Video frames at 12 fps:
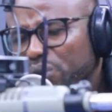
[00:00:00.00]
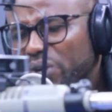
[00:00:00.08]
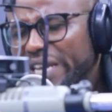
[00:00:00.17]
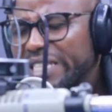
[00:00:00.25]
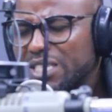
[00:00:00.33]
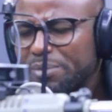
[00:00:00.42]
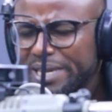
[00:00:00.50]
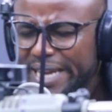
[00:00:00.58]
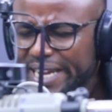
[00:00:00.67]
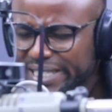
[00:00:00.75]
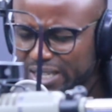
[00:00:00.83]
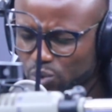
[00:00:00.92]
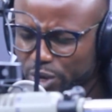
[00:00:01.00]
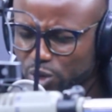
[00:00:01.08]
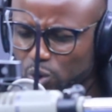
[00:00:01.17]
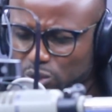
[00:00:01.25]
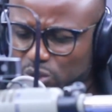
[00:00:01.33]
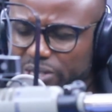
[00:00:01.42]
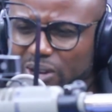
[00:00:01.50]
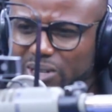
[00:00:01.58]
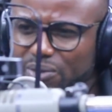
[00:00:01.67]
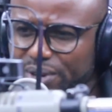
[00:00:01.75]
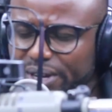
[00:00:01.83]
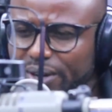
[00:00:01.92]
feel intimidated when you go to
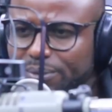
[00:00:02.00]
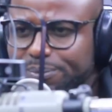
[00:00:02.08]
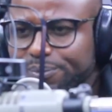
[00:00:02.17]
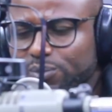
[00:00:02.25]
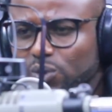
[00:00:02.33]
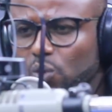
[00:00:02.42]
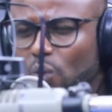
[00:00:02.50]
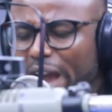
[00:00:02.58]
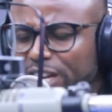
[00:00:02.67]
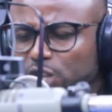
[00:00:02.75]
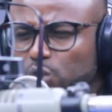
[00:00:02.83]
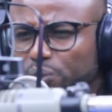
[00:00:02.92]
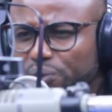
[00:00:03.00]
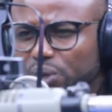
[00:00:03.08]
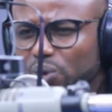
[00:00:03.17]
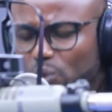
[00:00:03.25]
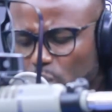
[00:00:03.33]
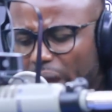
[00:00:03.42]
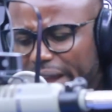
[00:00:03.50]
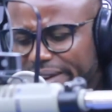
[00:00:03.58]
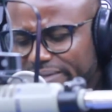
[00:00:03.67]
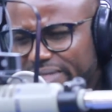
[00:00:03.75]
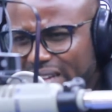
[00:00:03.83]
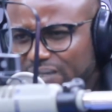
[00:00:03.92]
South Africa? Why
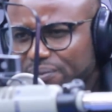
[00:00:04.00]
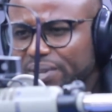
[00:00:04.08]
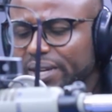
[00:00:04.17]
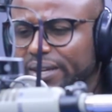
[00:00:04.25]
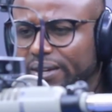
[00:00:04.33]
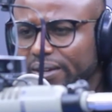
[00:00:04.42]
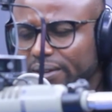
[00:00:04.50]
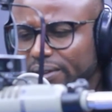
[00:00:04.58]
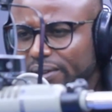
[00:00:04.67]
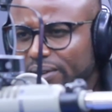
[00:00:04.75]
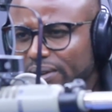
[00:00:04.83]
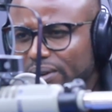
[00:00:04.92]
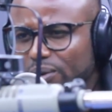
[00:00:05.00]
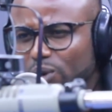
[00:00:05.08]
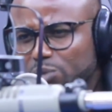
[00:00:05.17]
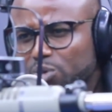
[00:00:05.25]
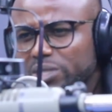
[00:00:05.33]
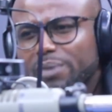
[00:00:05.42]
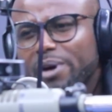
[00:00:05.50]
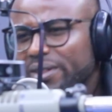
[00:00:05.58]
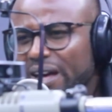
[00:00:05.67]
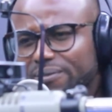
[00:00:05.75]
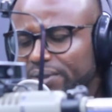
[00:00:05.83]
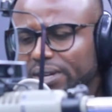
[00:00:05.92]
that feeling? What brought
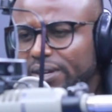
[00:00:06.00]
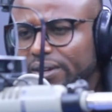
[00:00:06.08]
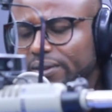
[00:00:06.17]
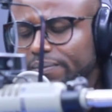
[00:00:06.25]
about that feeling?